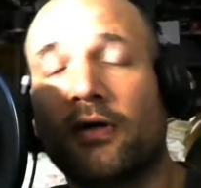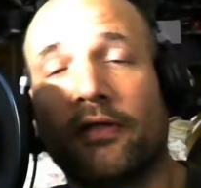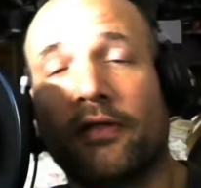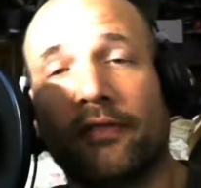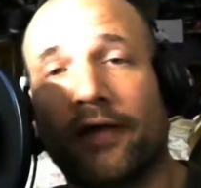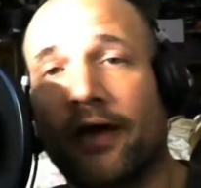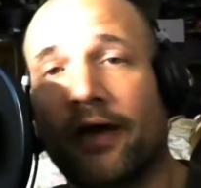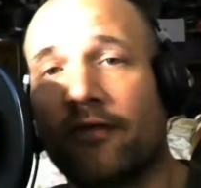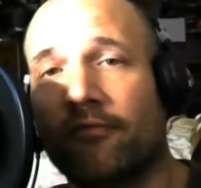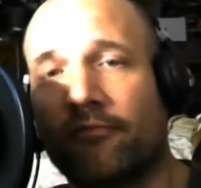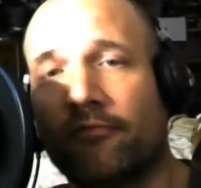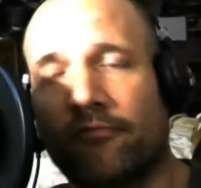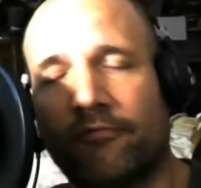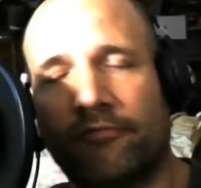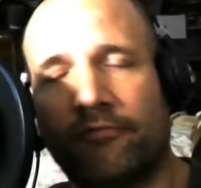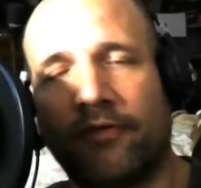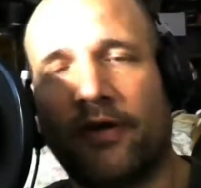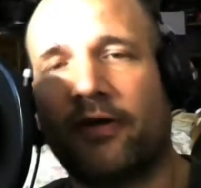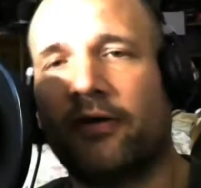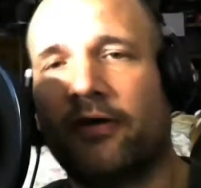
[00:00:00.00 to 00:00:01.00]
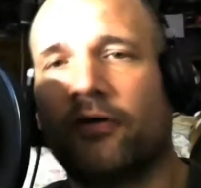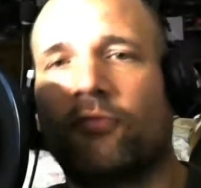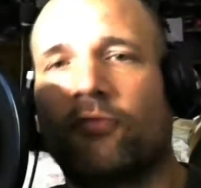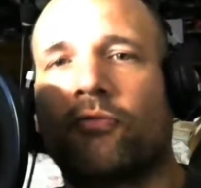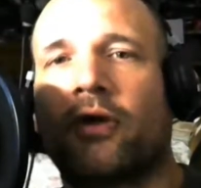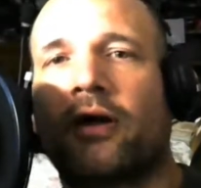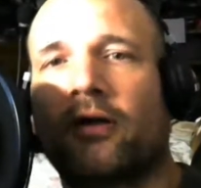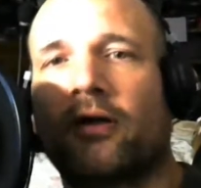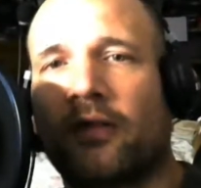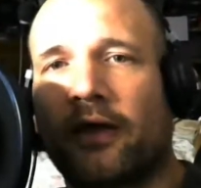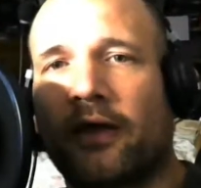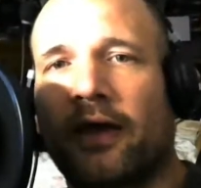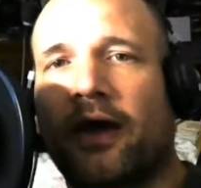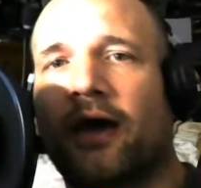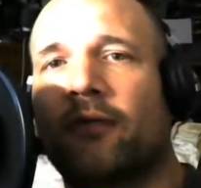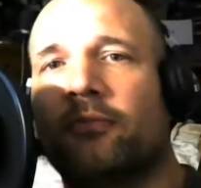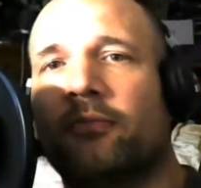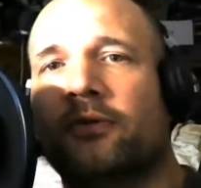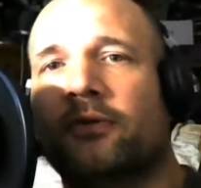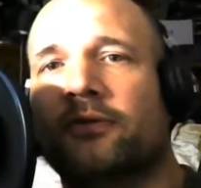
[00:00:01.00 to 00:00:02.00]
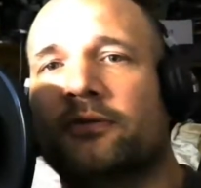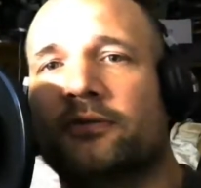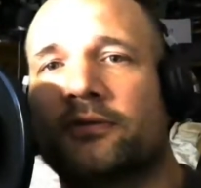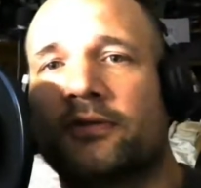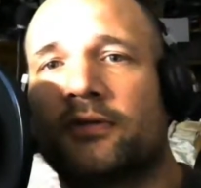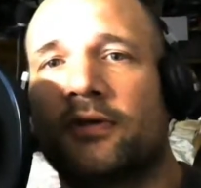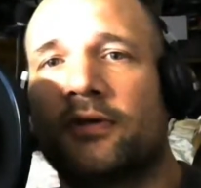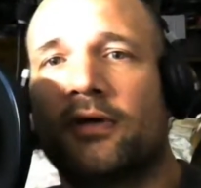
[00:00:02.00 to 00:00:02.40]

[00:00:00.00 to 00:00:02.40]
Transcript: That very rarely happens.